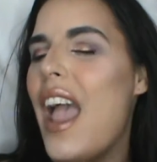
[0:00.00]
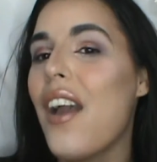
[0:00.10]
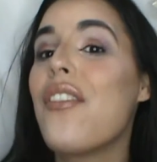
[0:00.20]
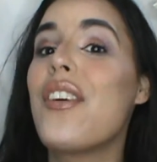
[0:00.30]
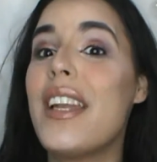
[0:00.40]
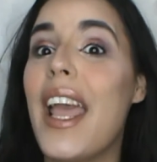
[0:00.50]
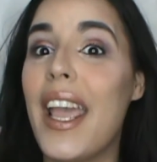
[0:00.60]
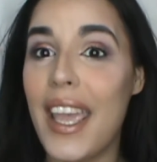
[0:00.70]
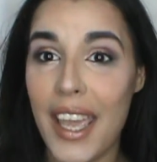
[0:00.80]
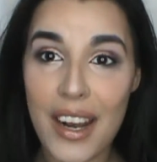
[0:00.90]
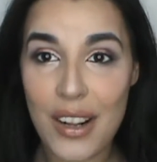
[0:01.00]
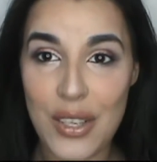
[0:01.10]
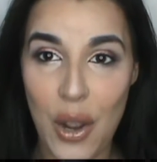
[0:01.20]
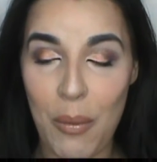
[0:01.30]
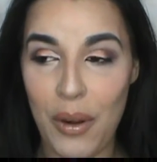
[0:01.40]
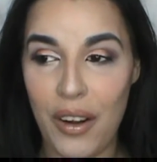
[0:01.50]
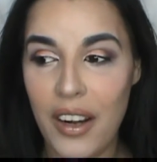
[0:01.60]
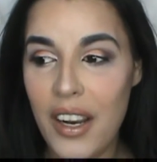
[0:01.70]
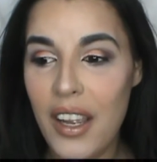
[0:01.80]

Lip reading: every day in October.